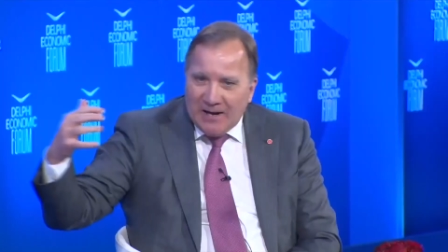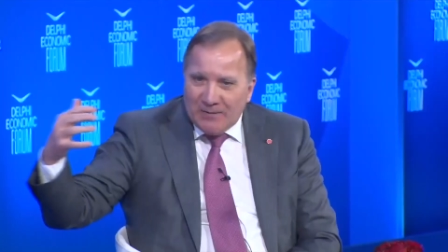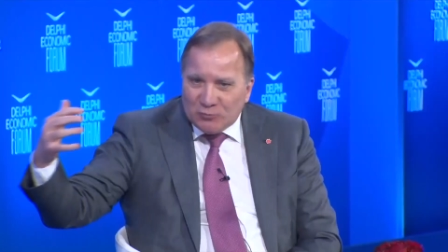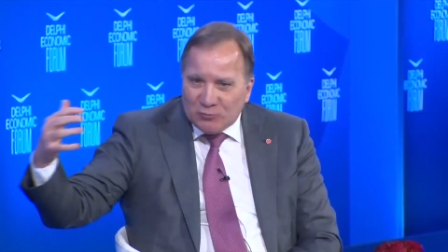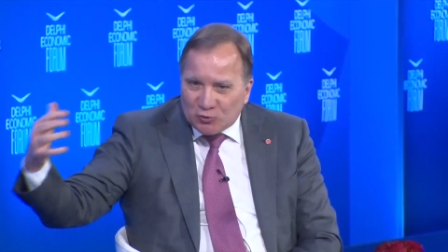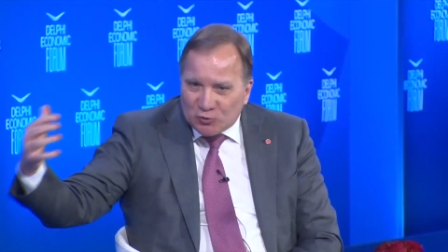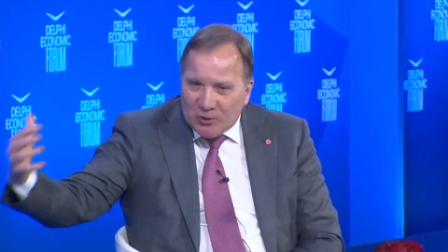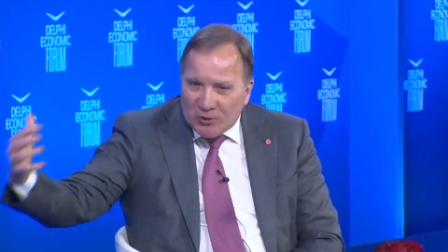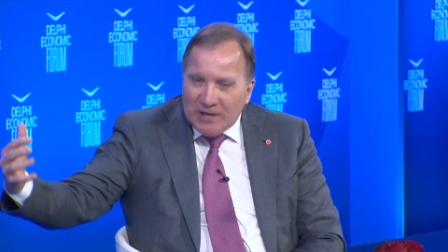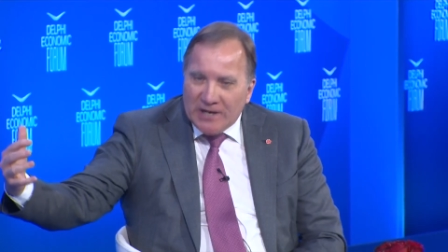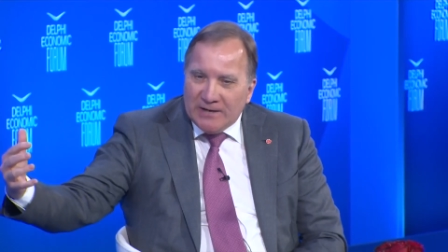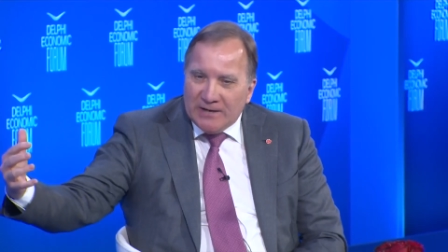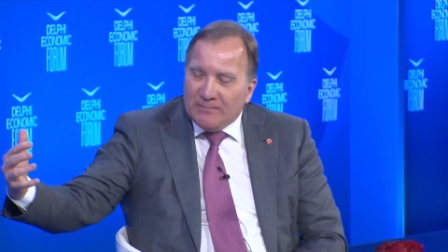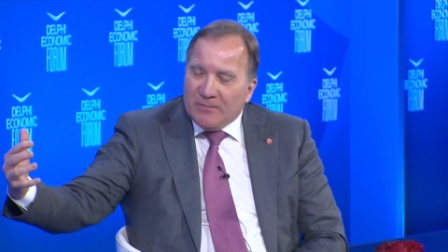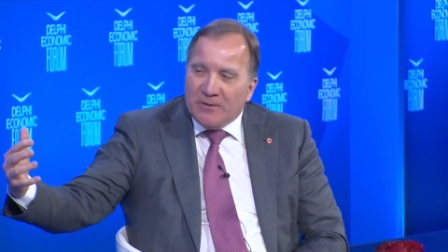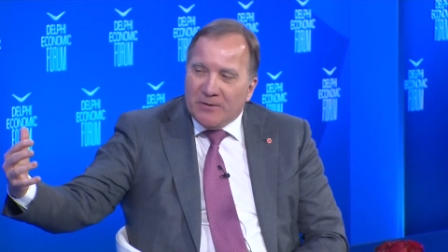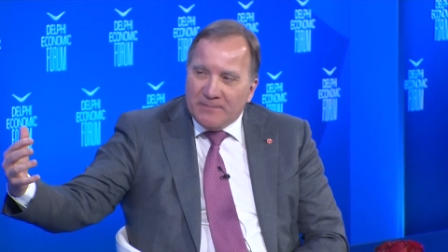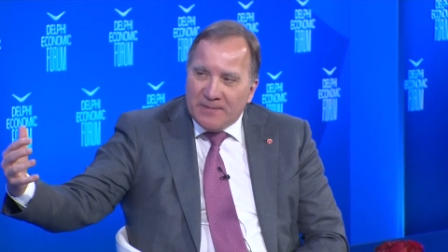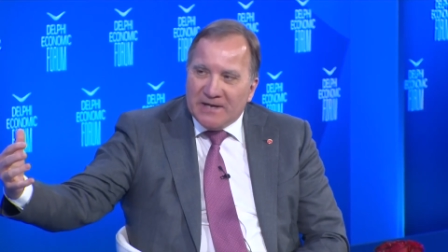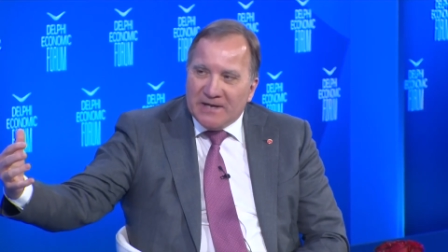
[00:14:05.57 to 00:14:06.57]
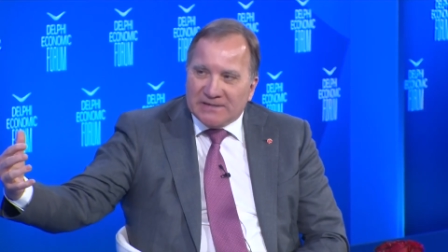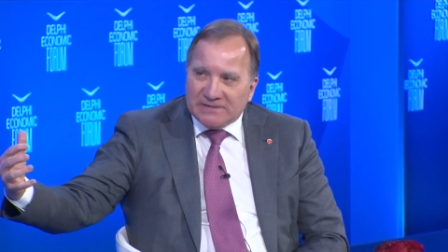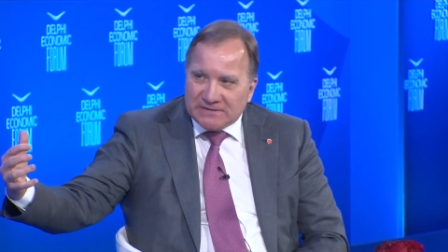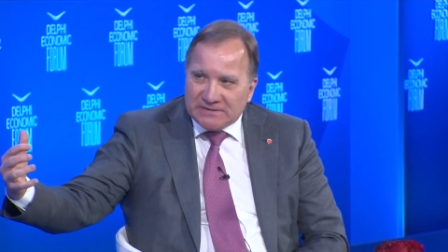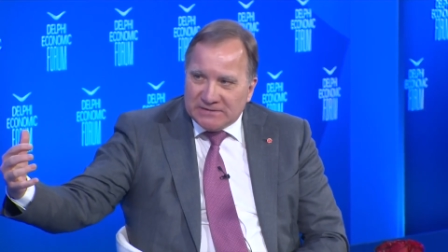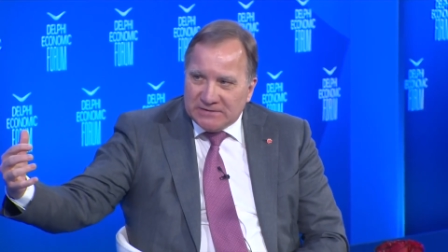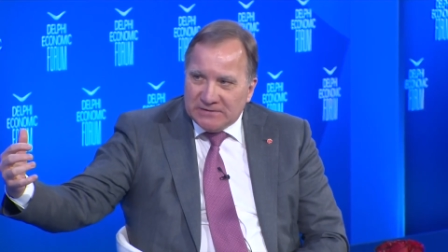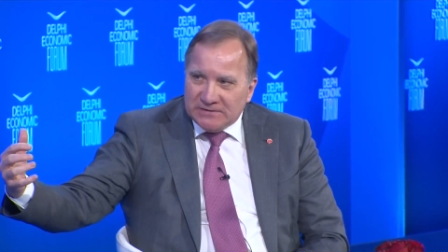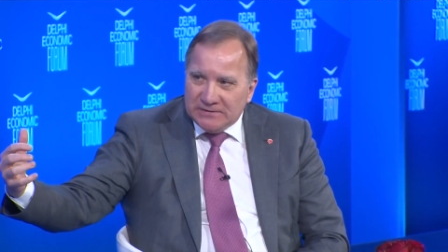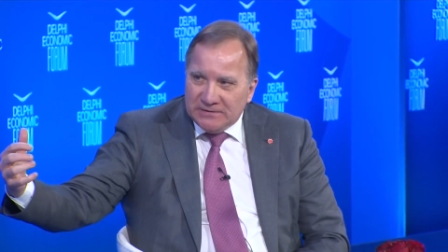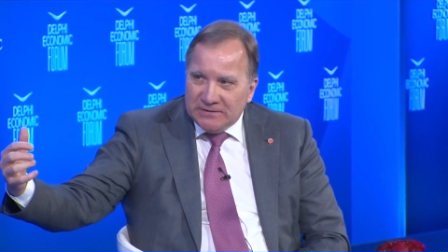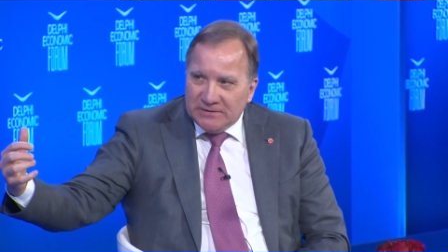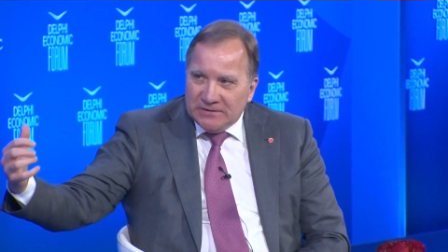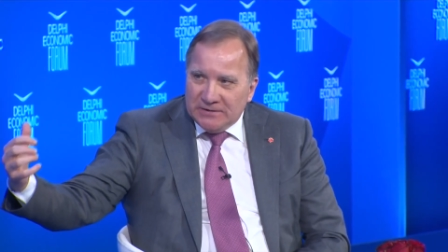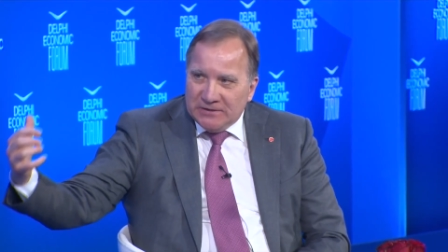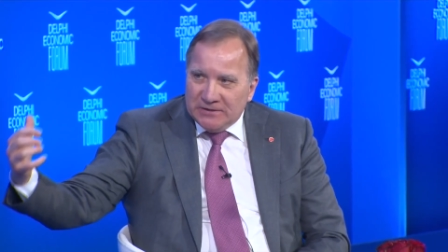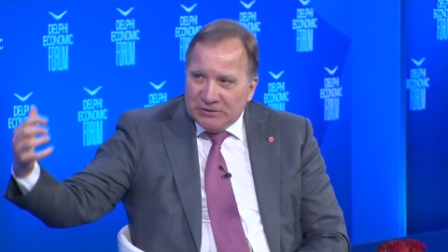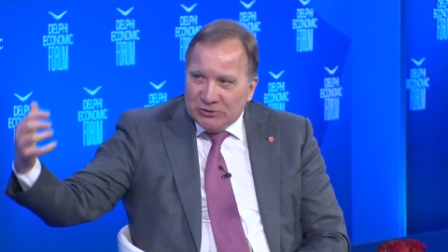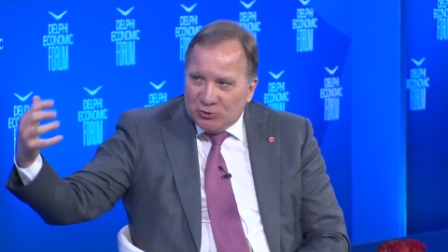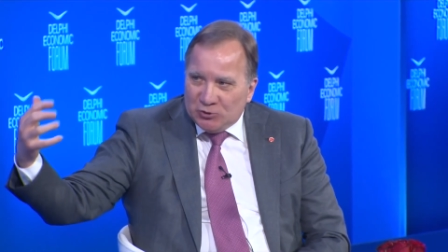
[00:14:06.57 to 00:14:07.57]
trying my best
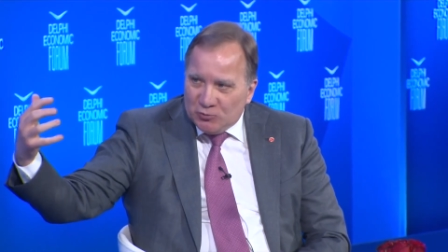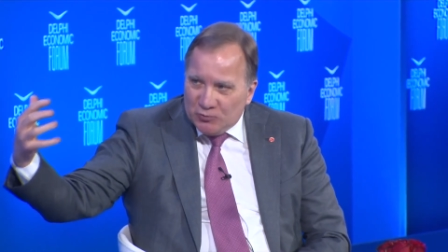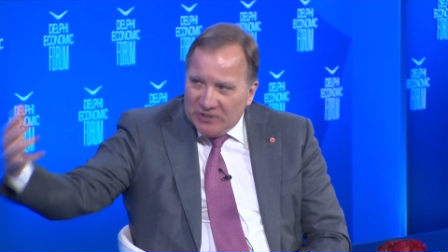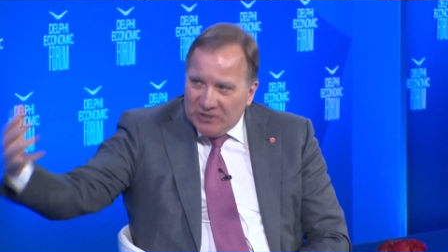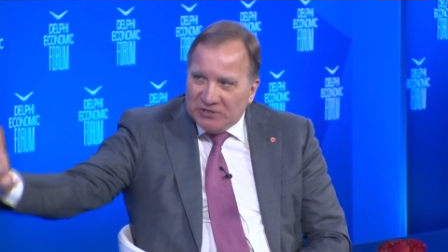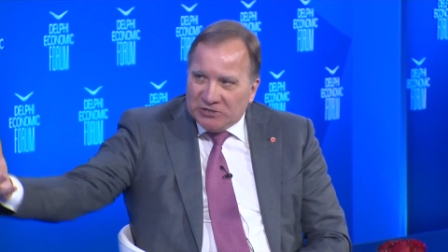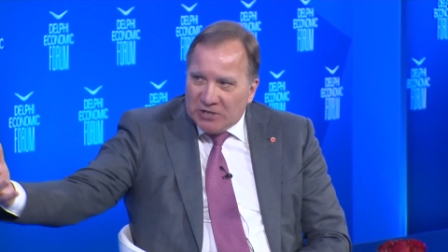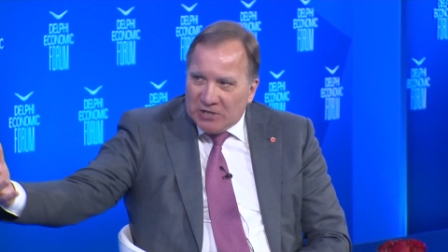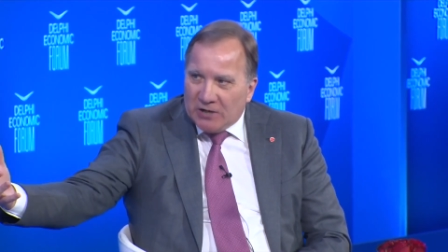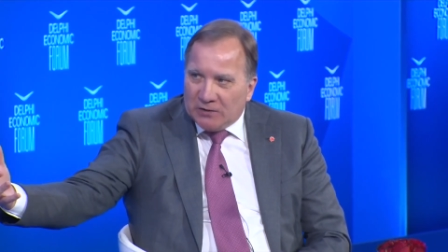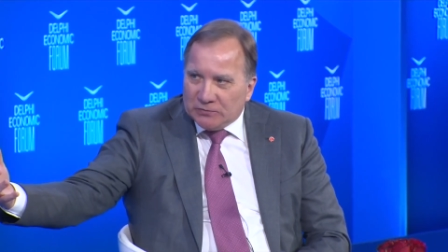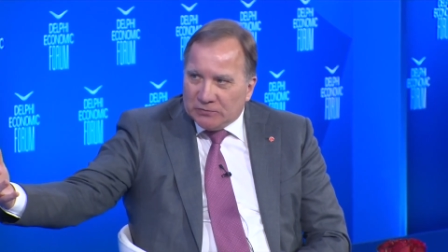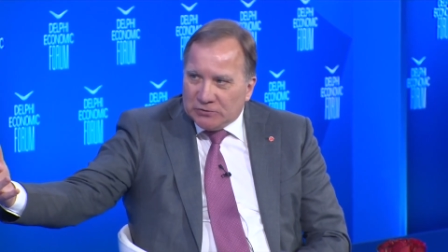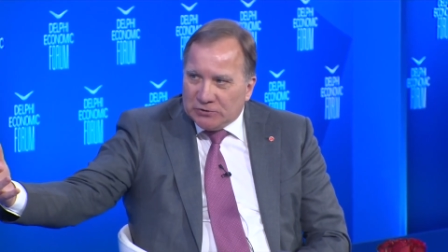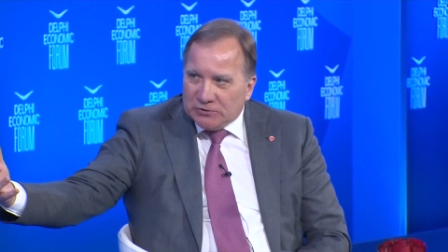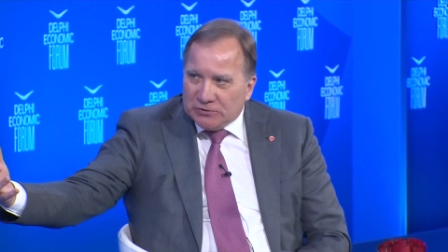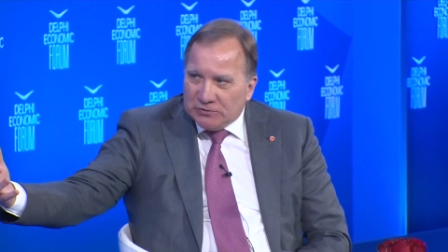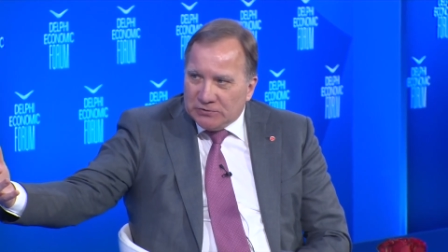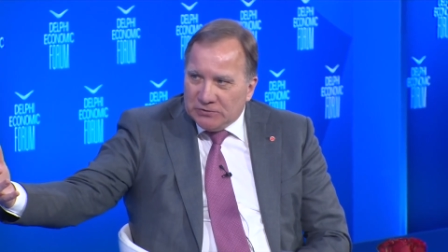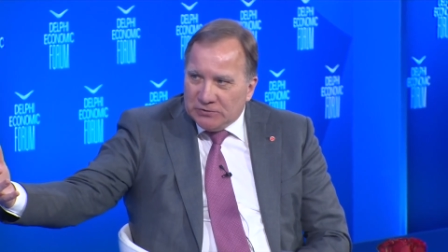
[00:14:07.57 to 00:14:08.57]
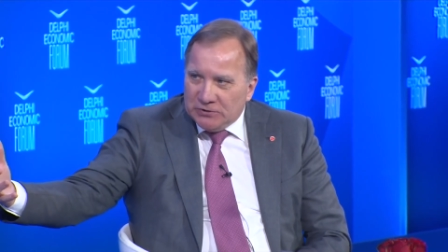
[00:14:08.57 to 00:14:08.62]
to reach out